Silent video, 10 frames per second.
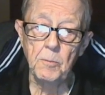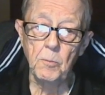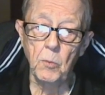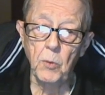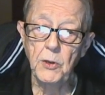
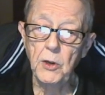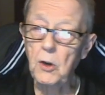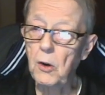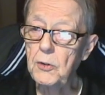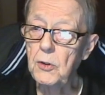When you
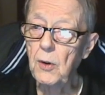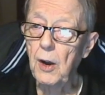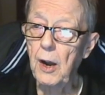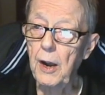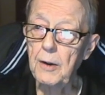go to a
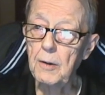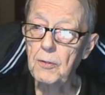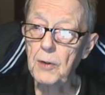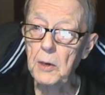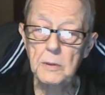higher
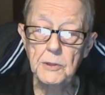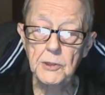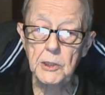frequency,